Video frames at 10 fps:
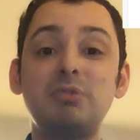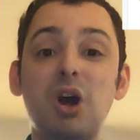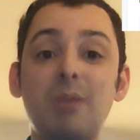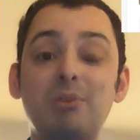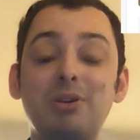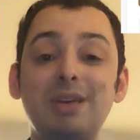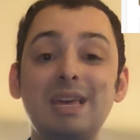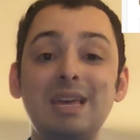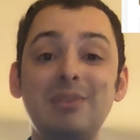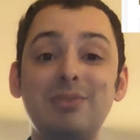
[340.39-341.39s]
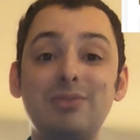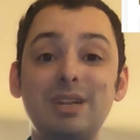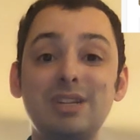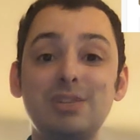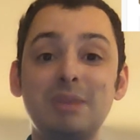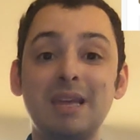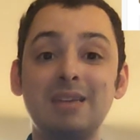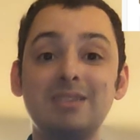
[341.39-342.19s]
property infringement.